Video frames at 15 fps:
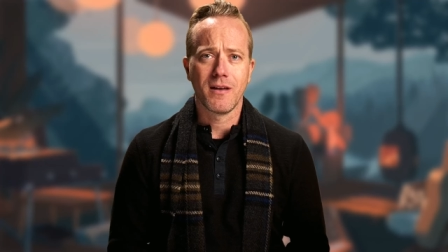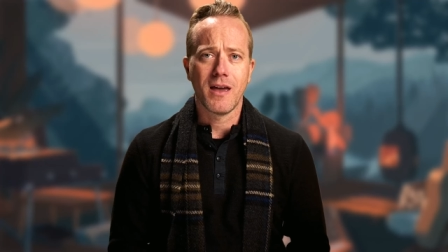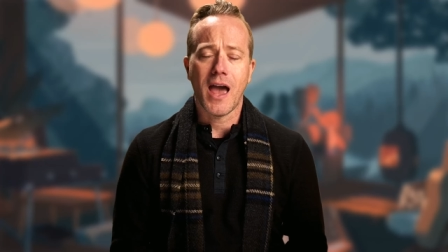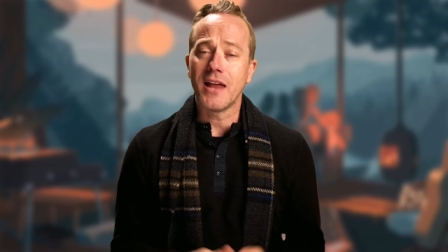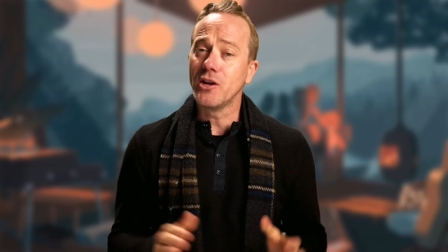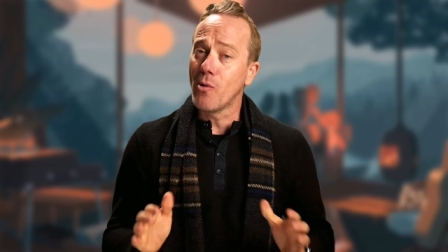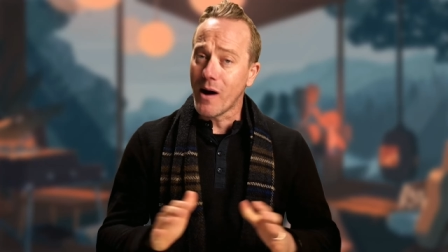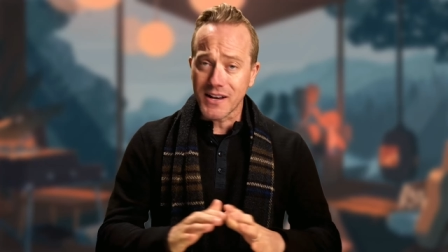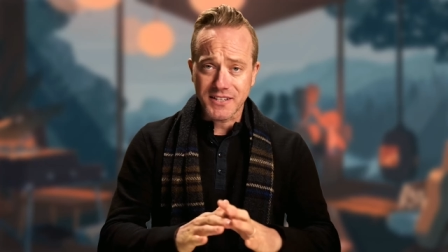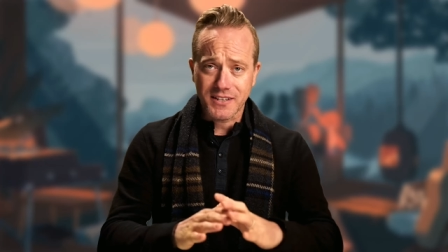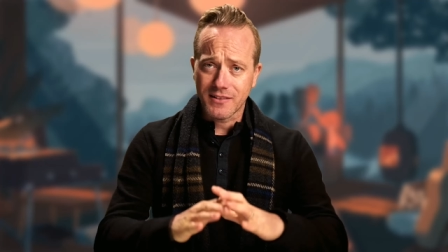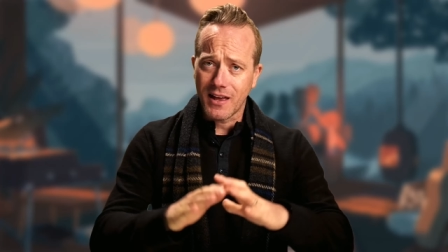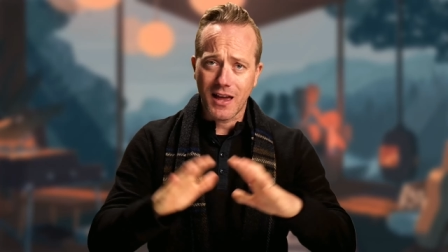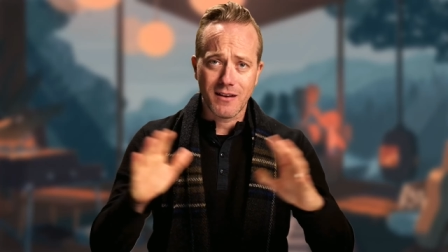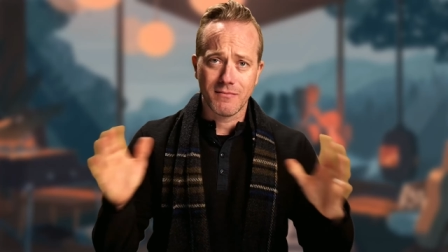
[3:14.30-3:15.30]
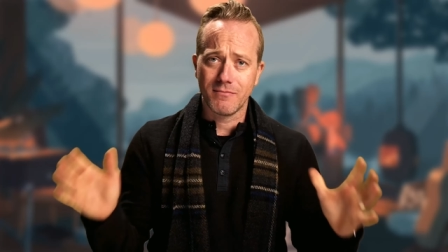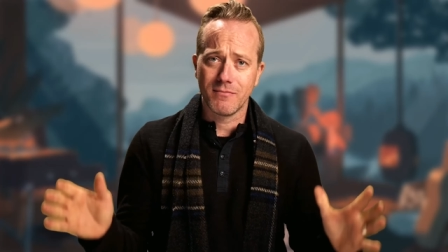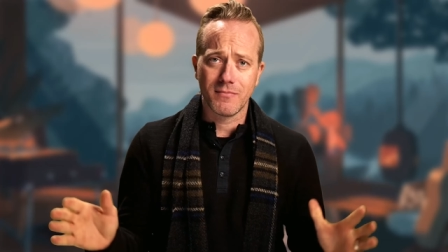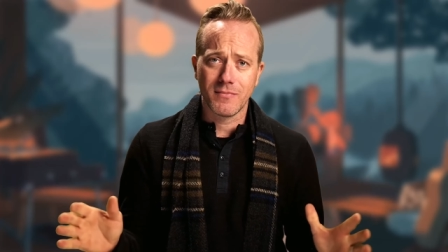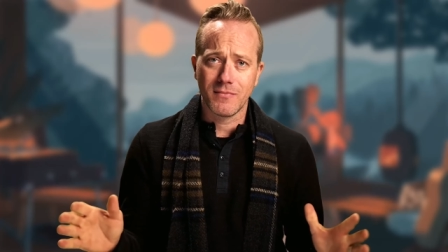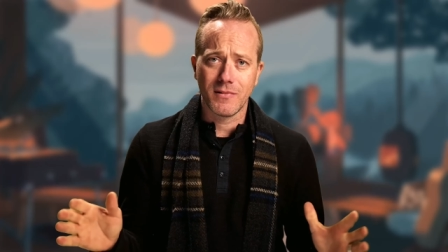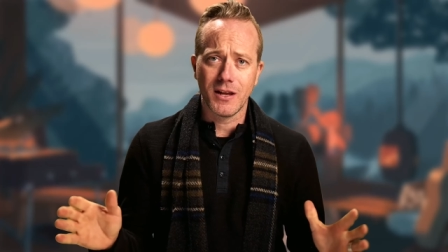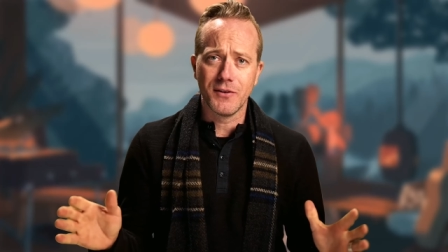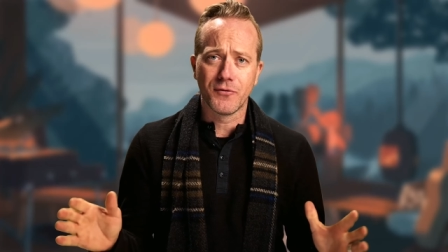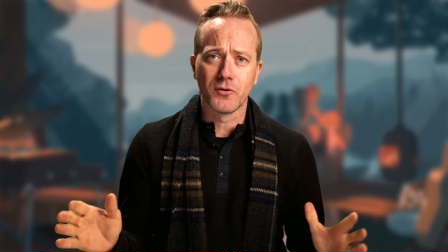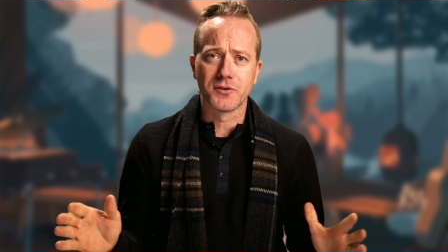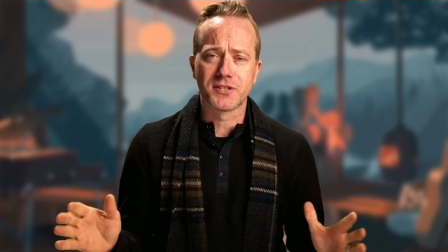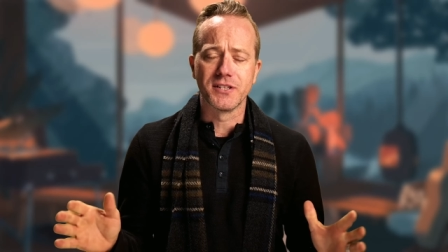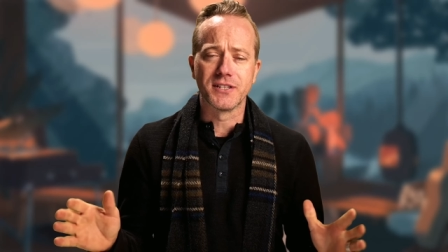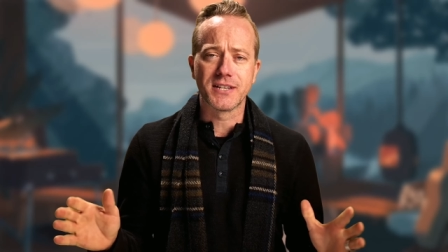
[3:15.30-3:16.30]
And you ask that in full
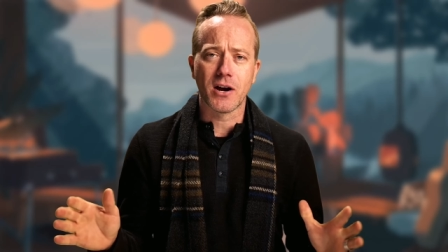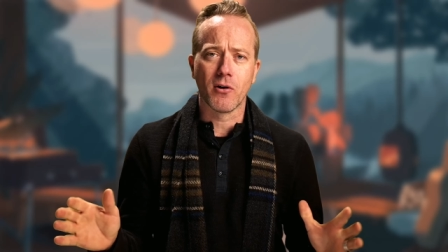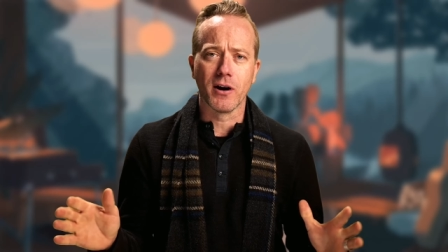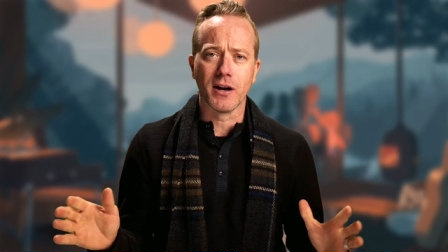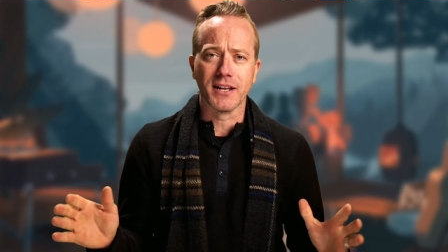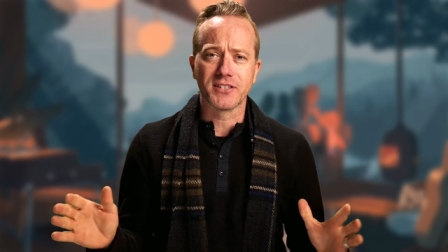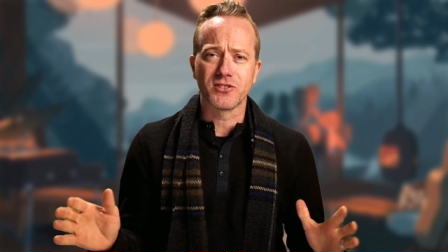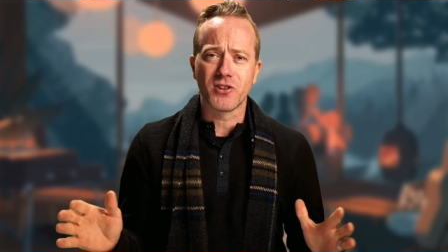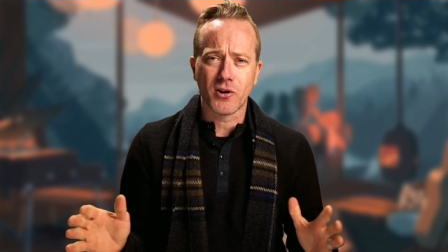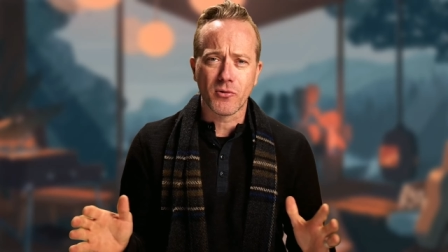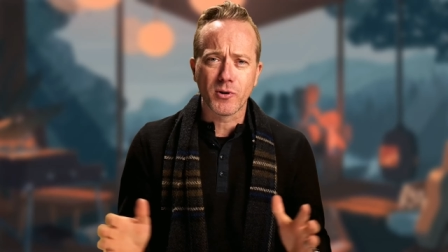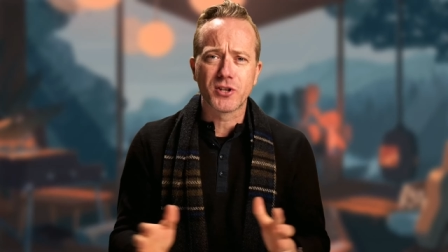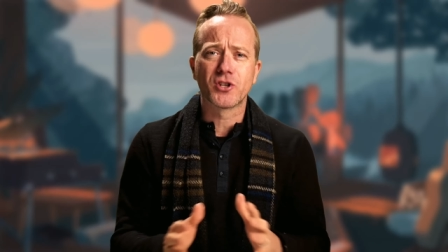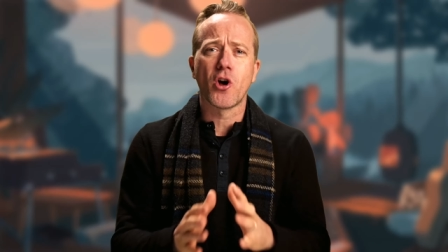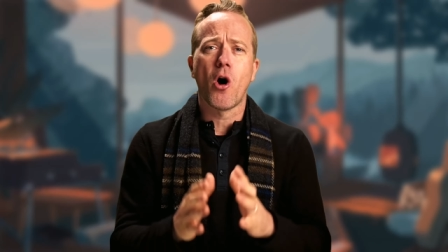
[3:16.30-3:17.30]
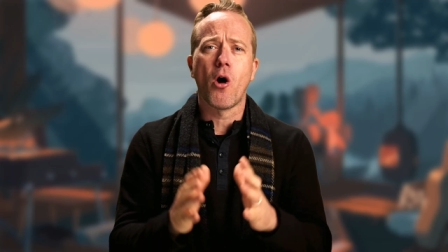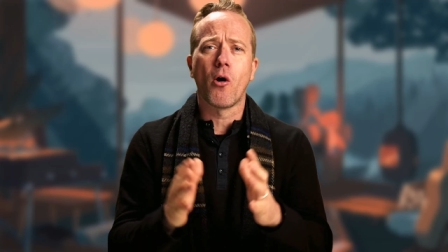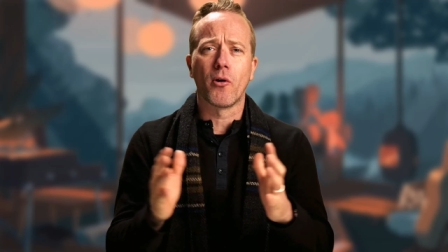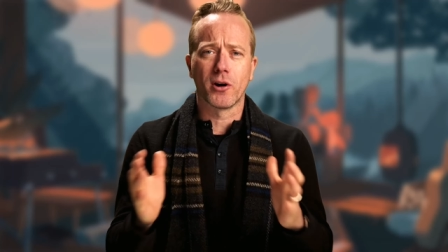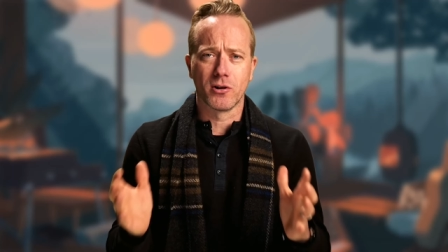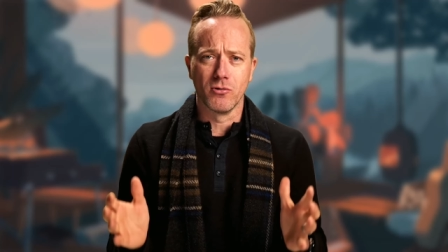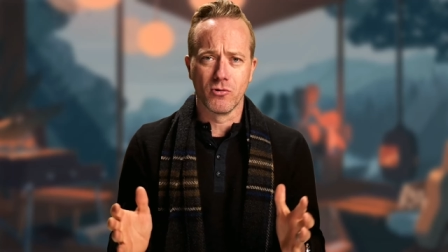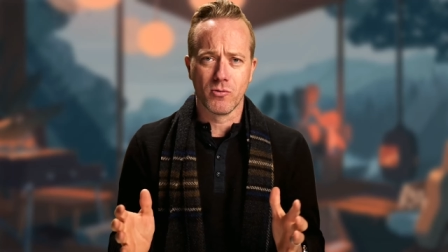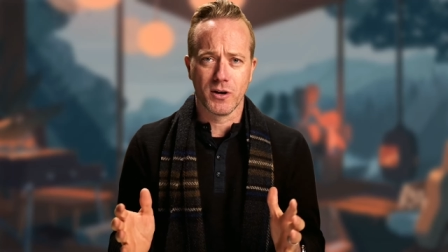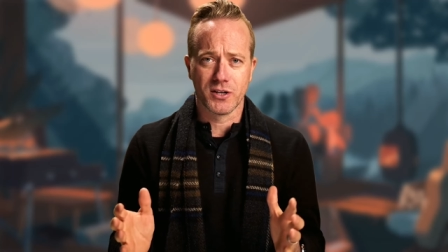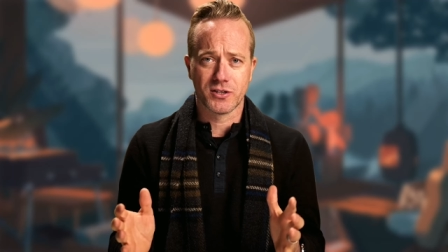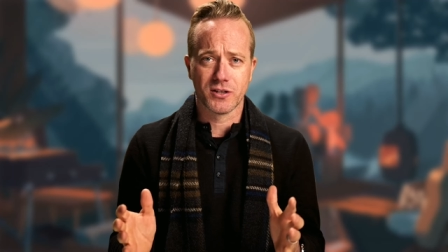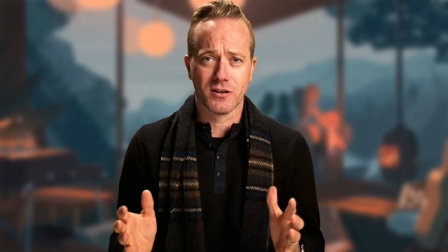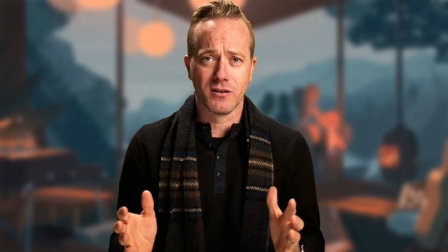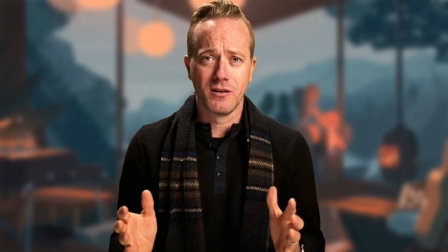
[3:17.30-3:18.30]
sincerity. It's not a rhetorical
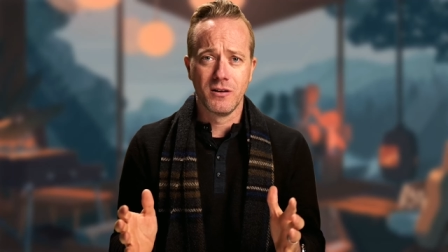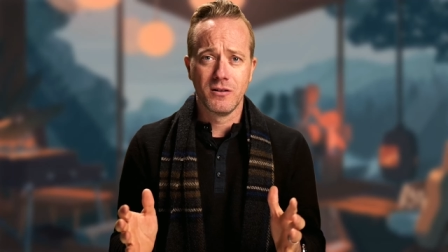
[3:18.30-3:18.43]
question.